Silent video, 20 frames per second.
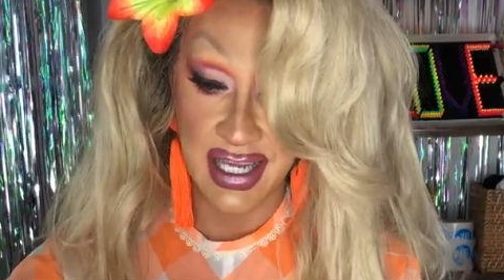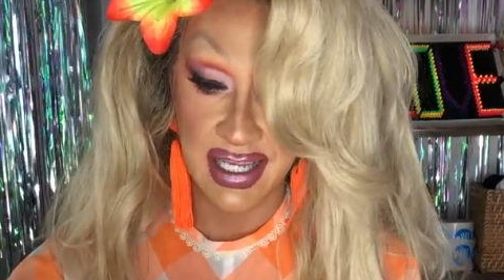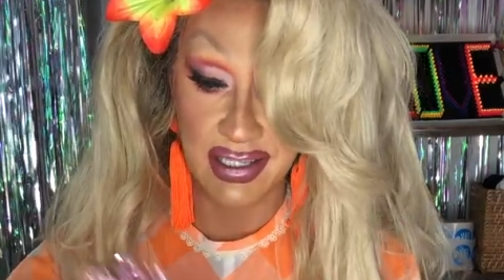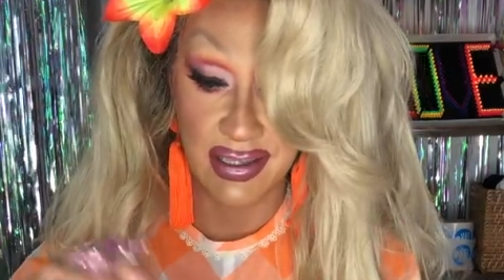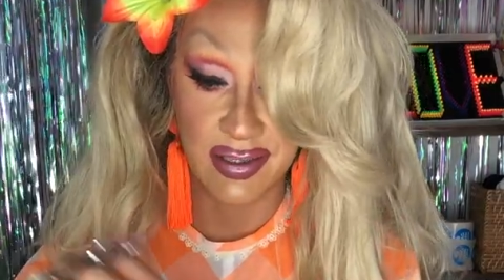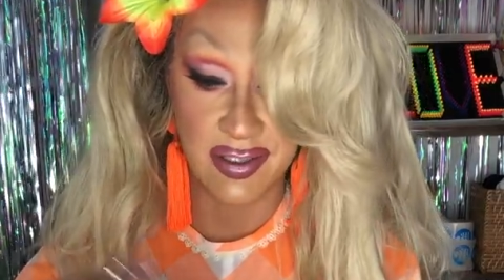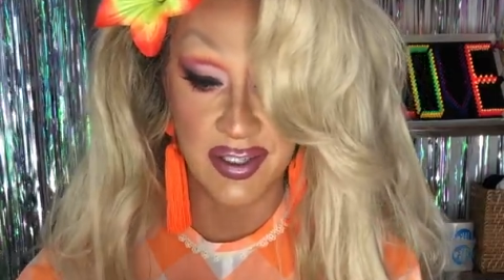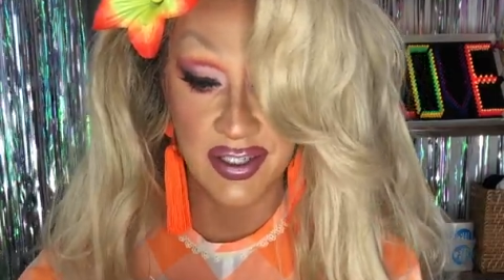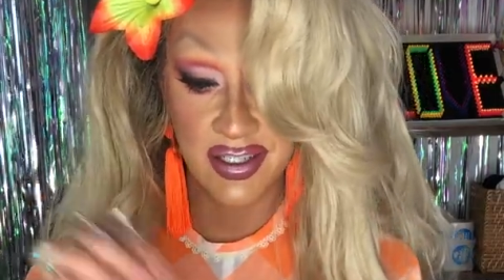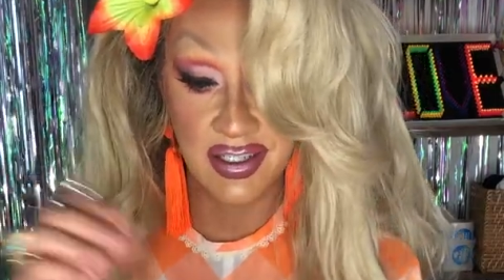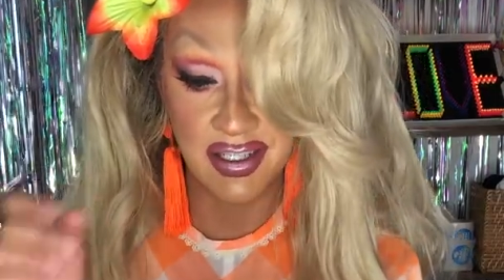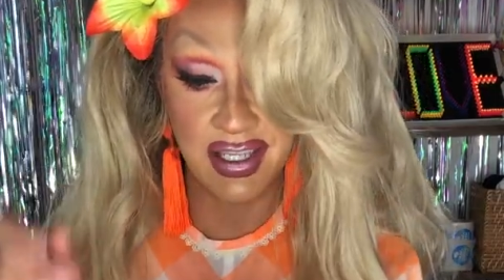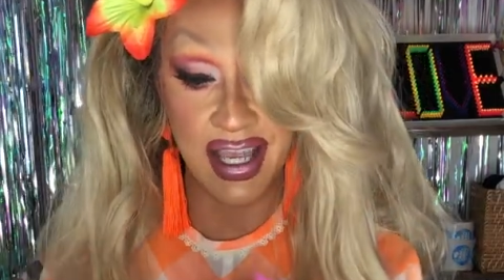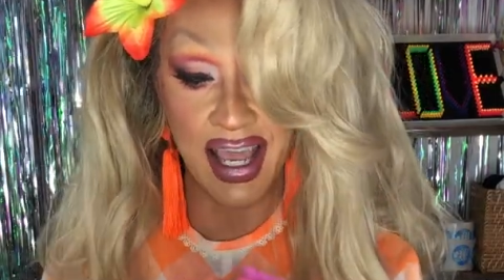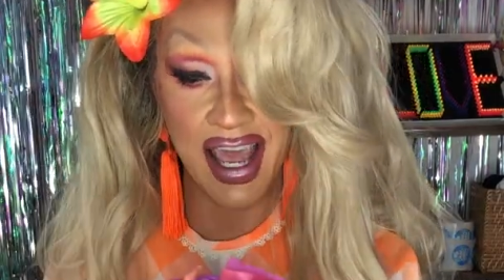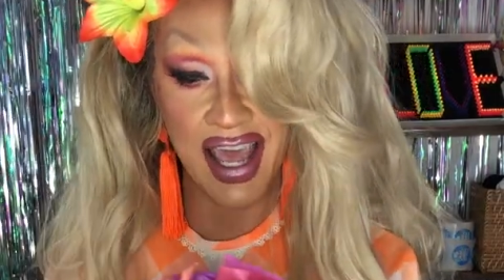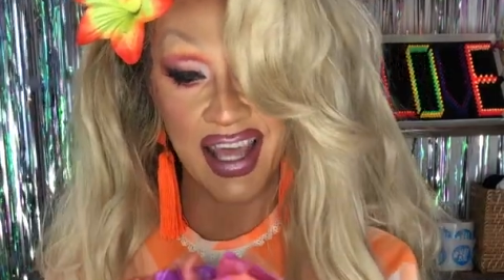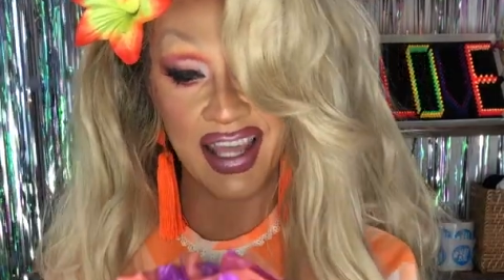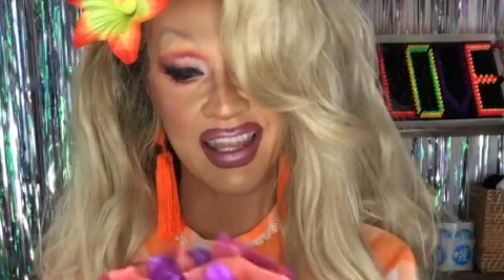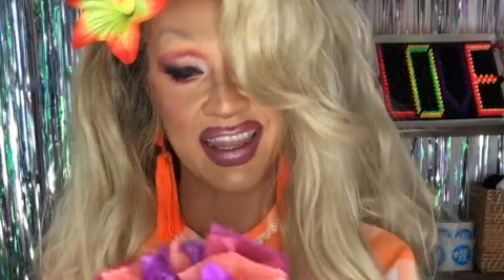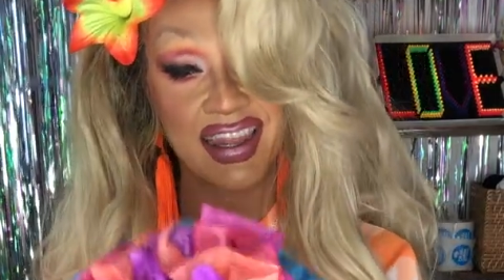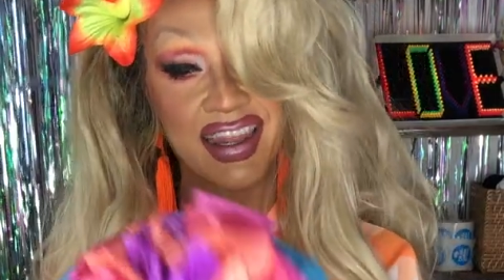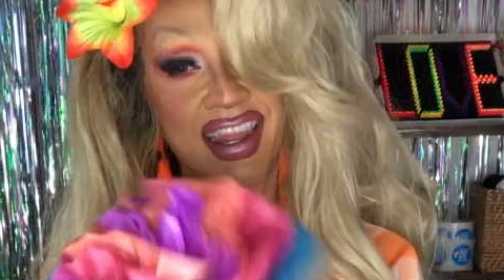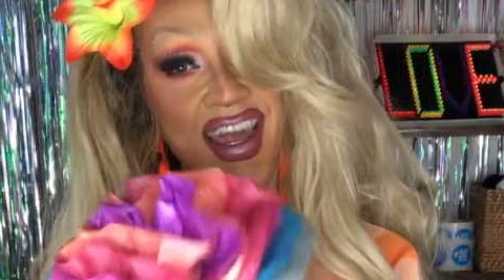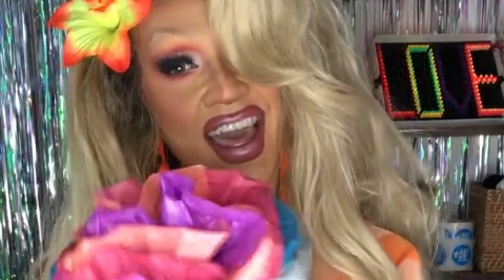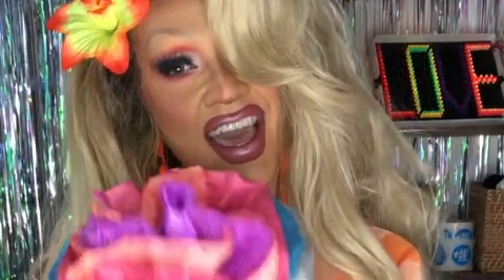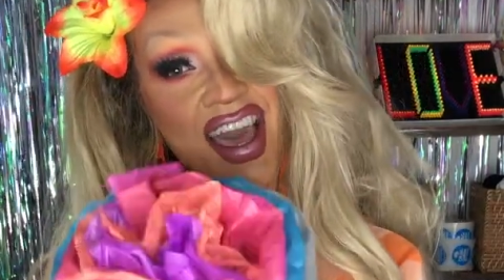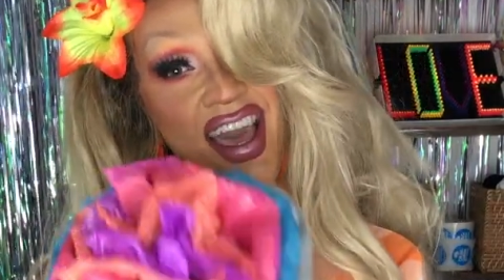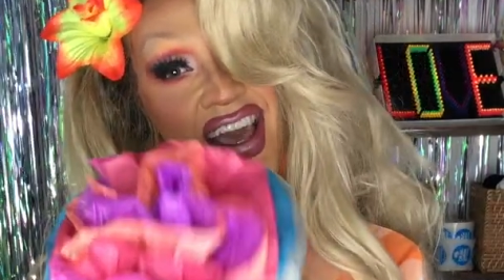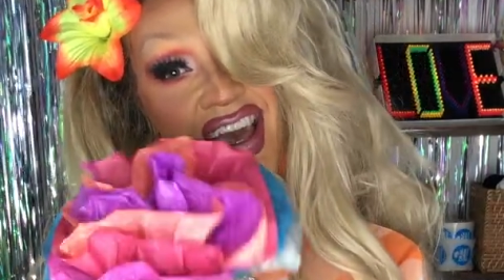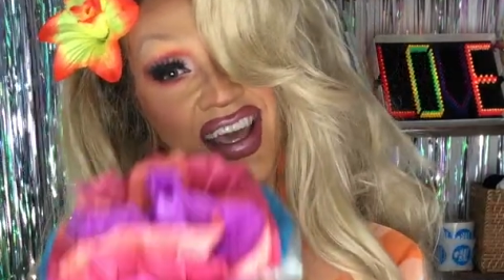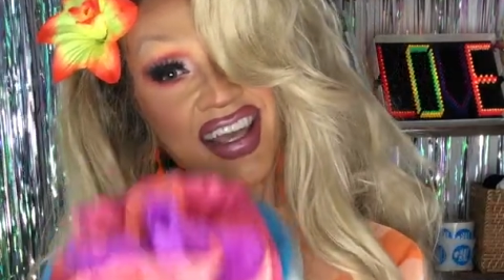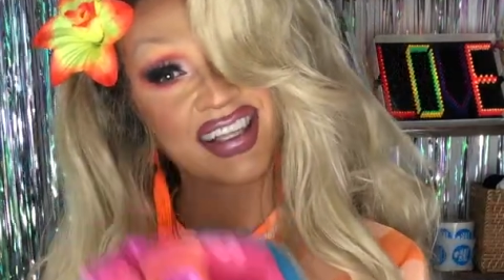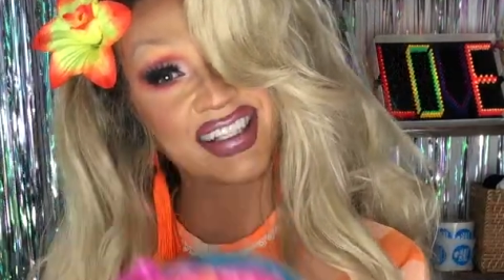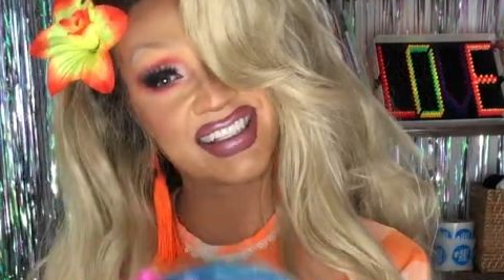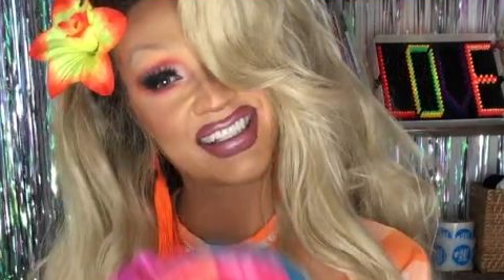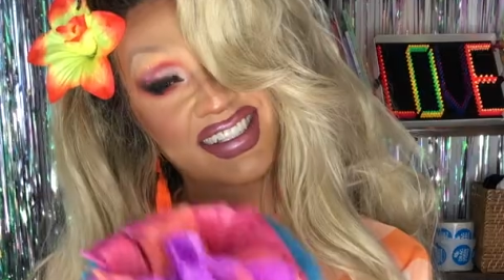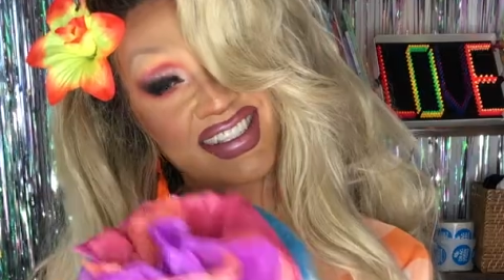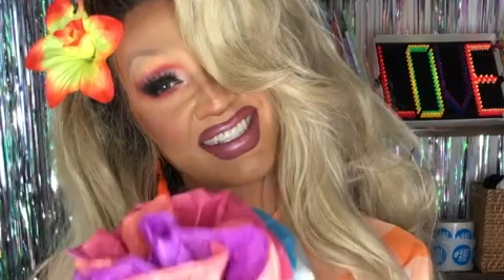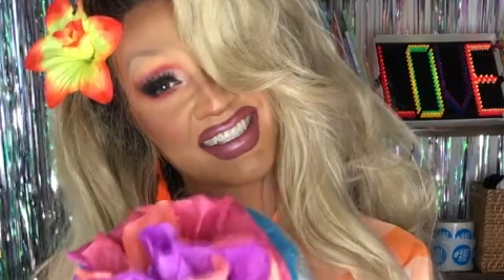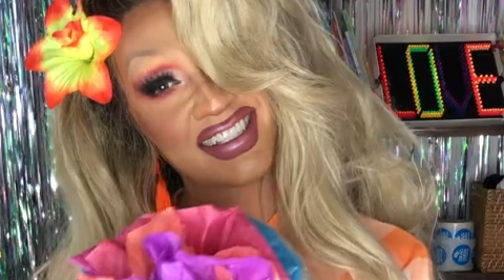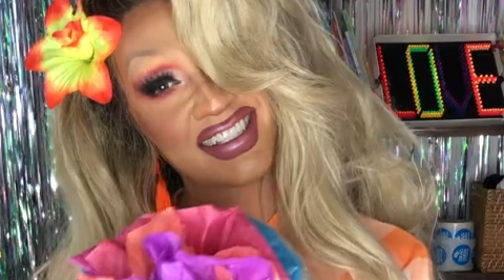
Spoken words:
and look at that.